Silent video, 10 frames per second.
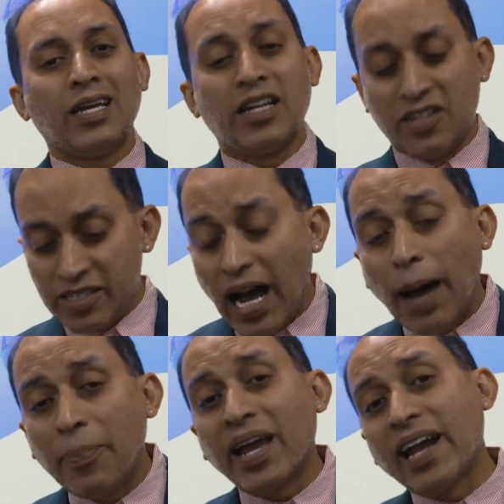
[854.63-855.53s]
you're
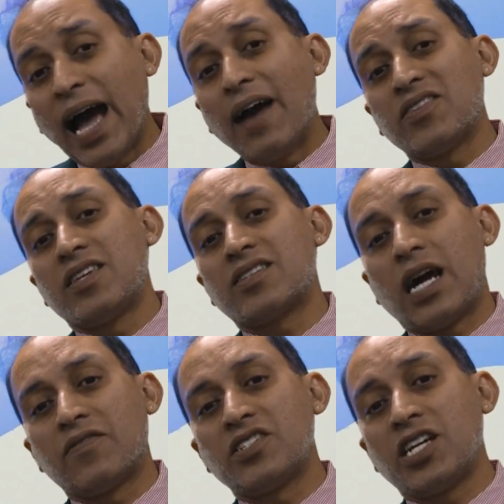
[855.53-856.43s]
stopping and having these
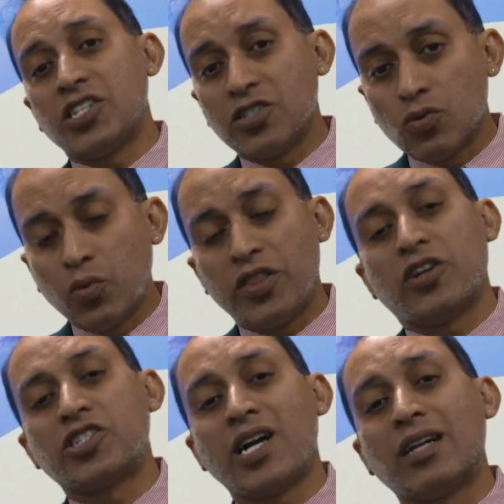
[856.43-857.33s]
conversations with your
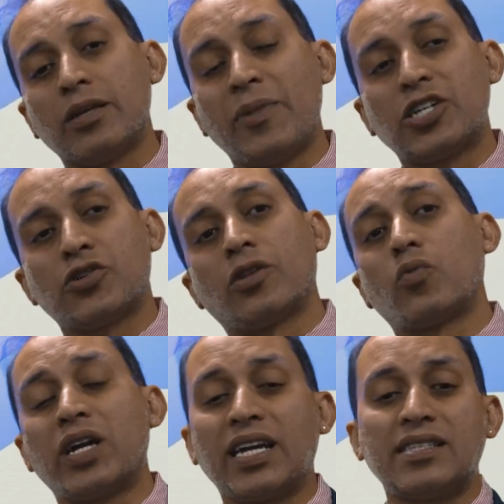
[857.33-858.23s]
child to make sure the
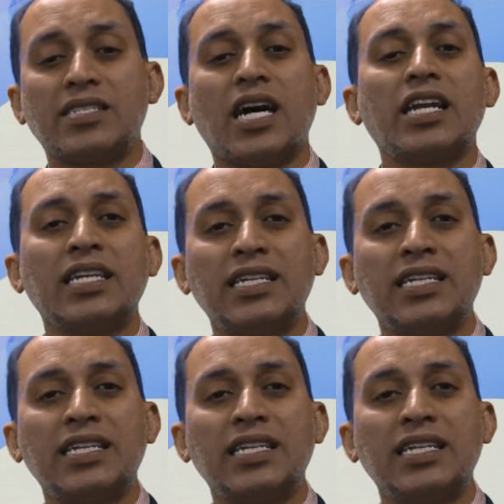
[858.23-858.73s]
work gets done.